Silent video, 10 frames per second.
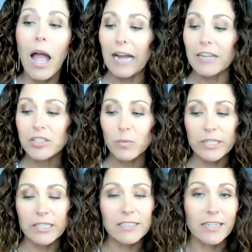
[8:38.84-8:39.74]
I just
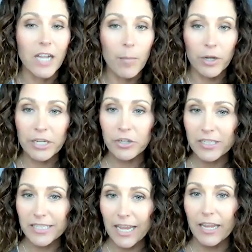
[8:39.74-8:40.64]
wanted to come on here
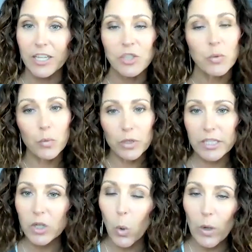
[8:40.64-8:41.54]
today, do a
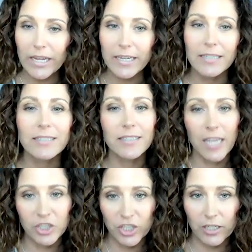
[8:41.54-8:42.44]
really quick
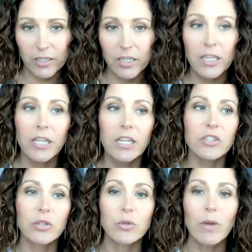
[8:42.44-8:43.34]
session
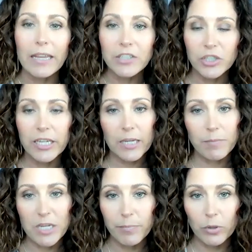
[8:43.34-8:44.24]
to
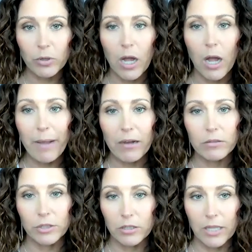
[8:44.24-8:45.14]
educate people
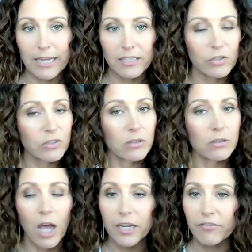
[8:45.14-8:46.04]
about lookalikes. There's a
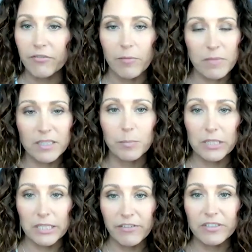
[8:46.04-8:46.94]
lot of
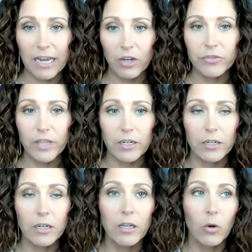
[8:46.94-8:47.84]
misbeliefs out
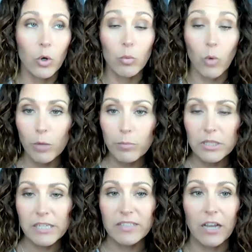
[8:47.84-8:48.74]
there, or wrong
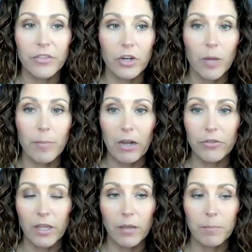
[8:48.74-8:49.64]
beliefs out there
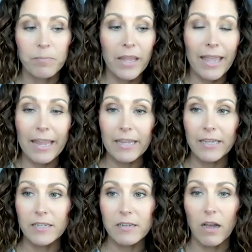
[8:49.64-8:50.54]
about them.
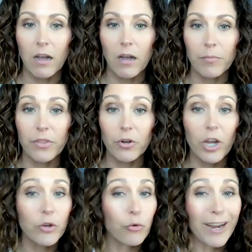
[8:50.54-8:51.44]
And they're
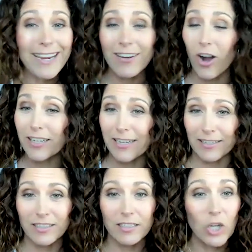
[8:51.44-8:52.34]
a great
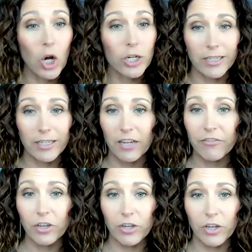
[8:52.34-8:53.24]
audience to target
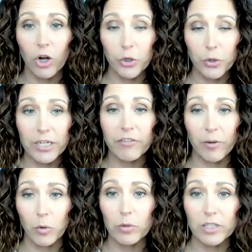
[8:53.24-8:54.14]
if they are created
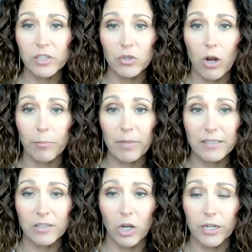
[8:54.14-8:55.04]
from a really strong
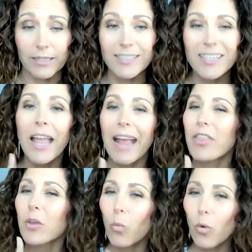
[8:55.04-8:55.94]
base audience.
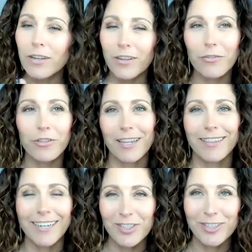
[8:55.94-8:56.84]
And then one other thing
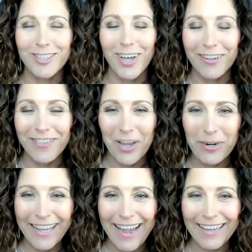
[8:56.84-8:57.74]
that I just thought of that I
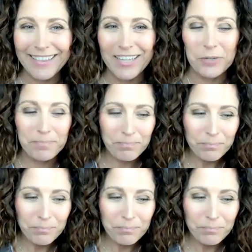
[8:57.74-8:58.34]
want to add in there.